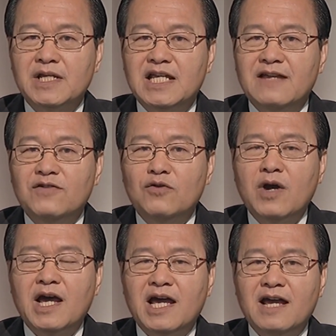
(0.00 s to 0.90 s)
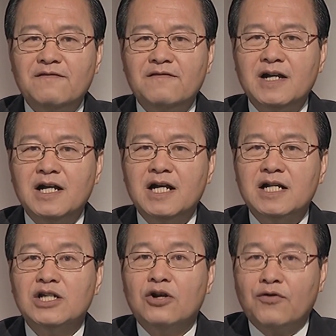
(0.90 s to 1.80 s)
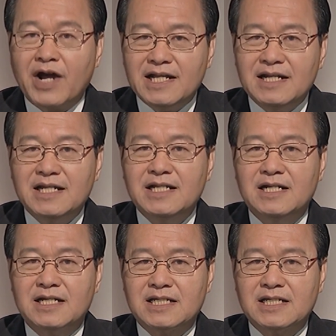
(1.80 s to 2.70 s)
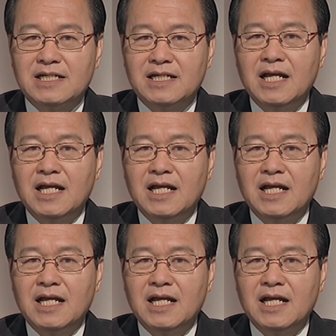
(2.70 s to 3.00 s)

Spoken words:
if you have the right leaders.